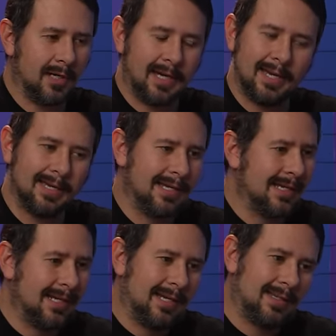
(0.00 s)
Uh,
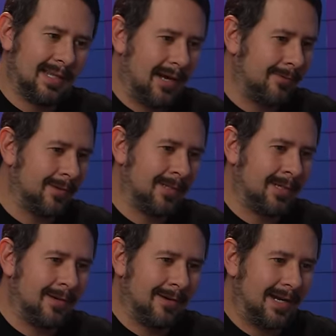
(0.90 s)
that one, you know,